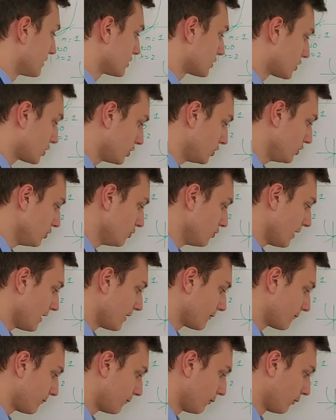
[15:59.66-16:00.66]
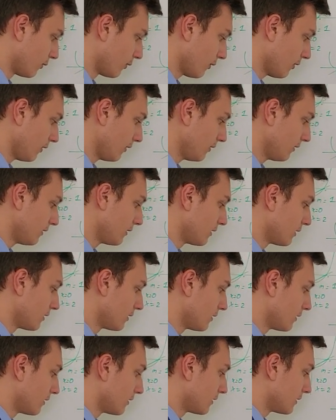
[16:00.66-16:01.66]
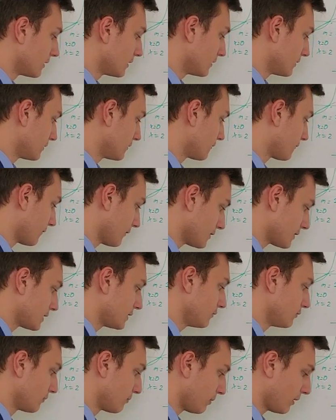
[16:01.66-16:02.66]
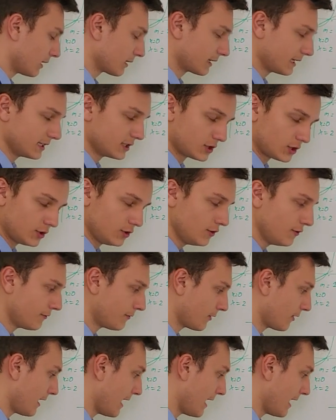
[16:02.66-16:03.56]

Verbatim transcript: 2 and 4, first you would plug in 2 for